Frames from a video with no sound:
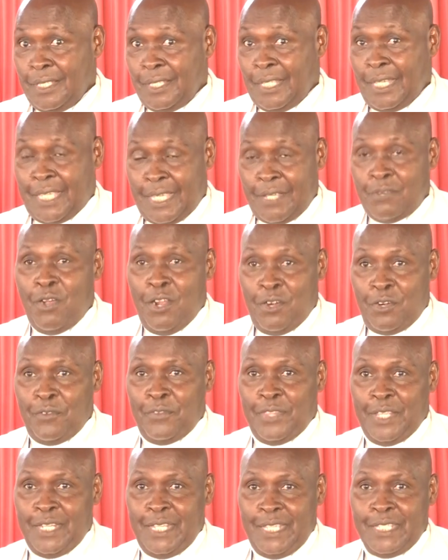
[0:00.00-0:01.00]
the king one
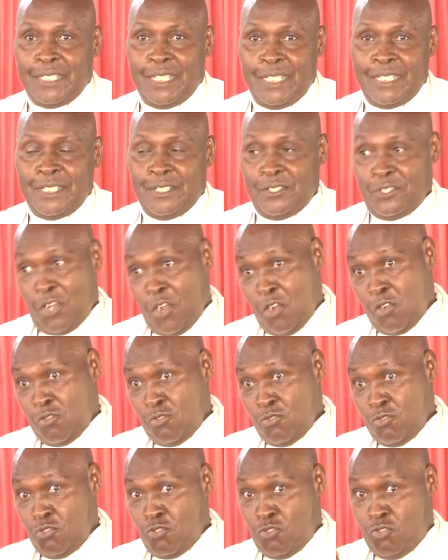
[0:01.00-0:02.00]
of the days says, "No,
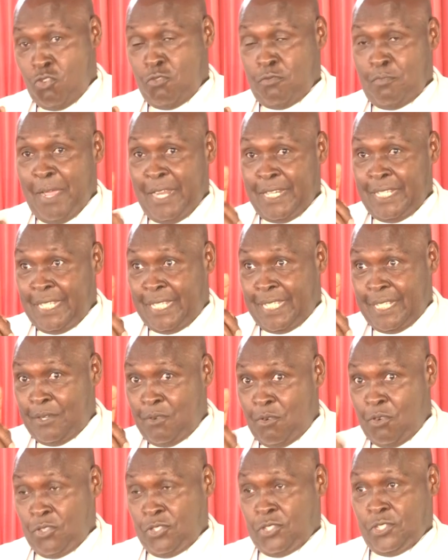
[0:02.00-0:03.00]
you know, my decree
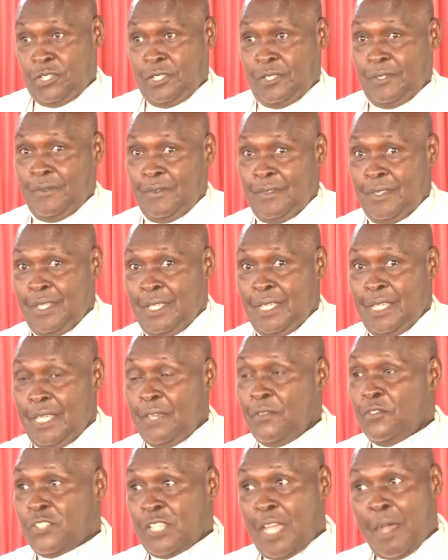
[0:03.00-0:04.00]
was,
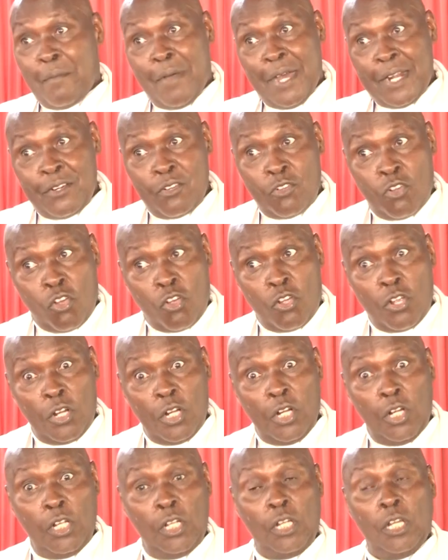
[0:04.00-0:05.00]
if someone
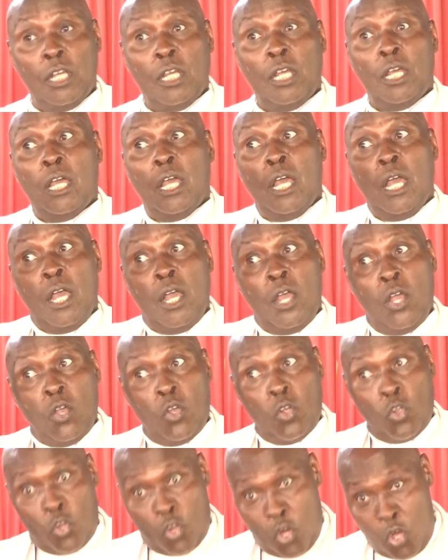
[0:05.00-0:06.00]

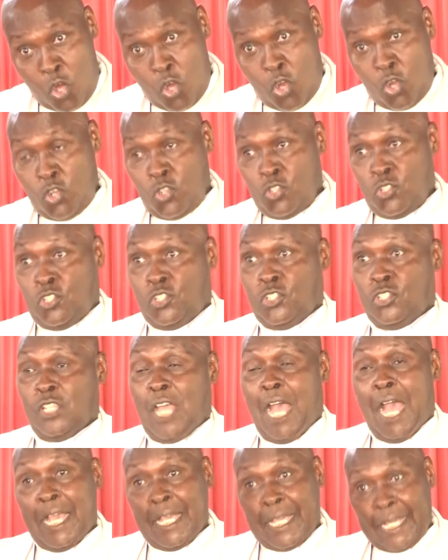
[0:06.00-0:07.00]
goes
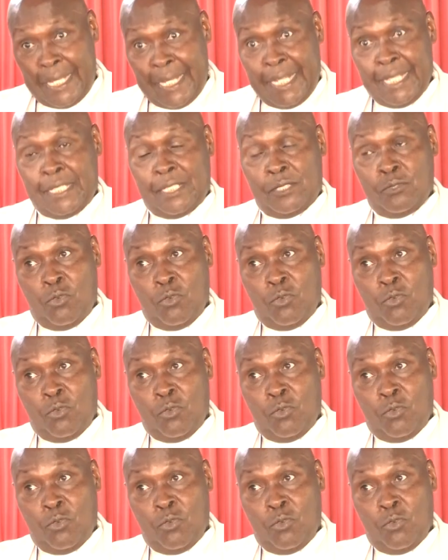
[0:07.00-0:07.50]
against